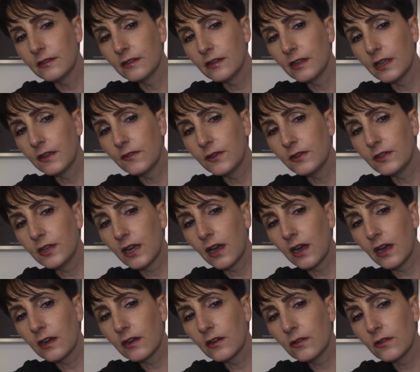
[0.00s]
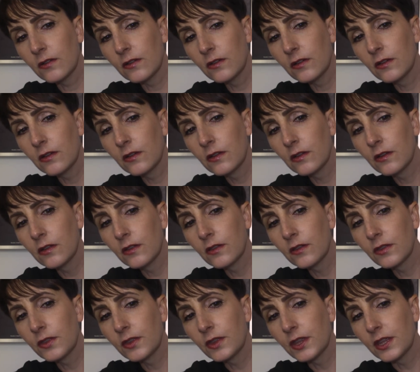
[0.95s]
If you toggle
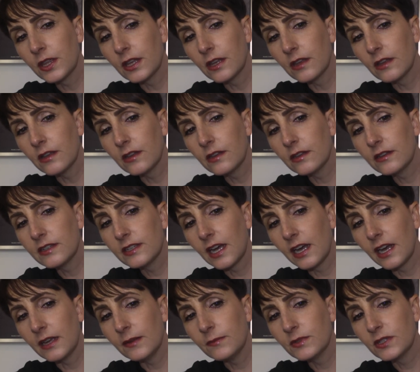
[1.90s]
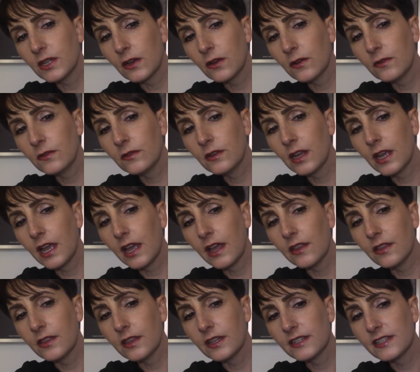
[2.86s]
the time zone
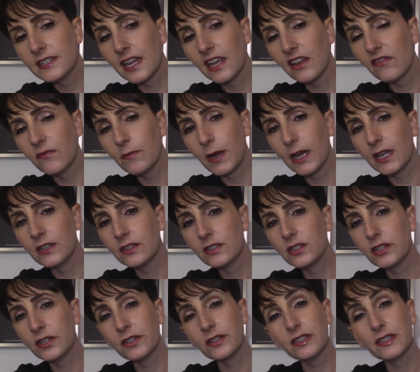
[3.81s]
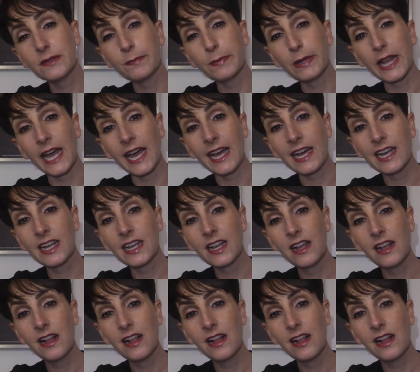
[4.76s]
and the save button turns black,